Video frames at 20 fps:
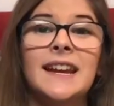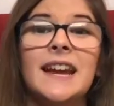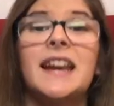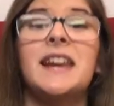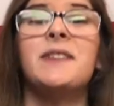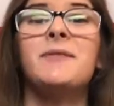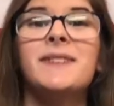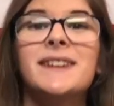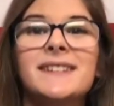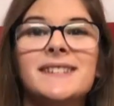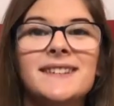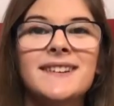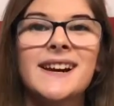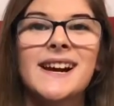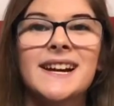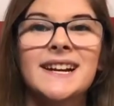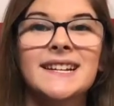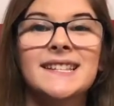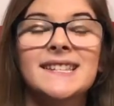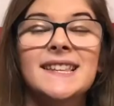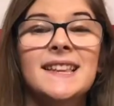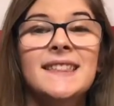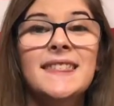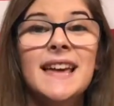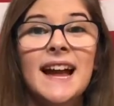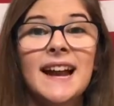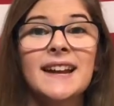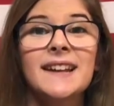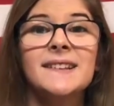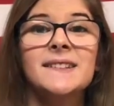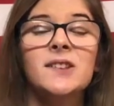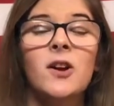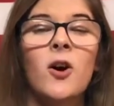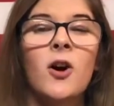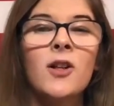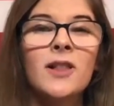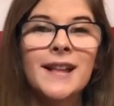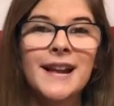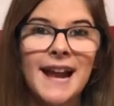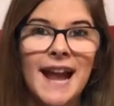Anyways, you guys, that is
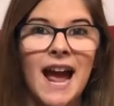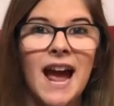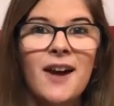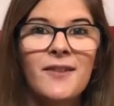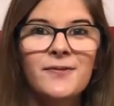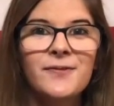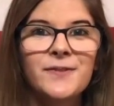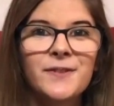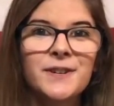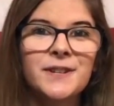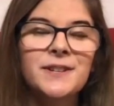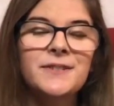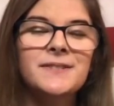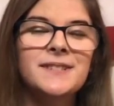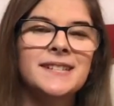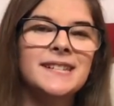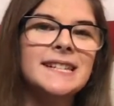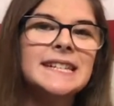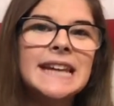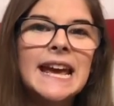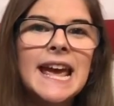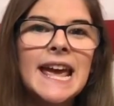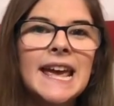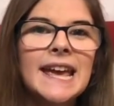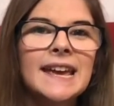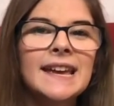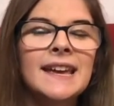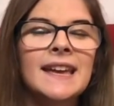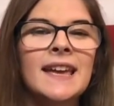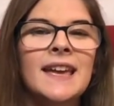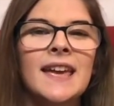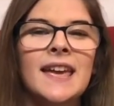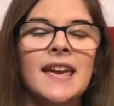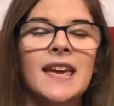all I have for you today.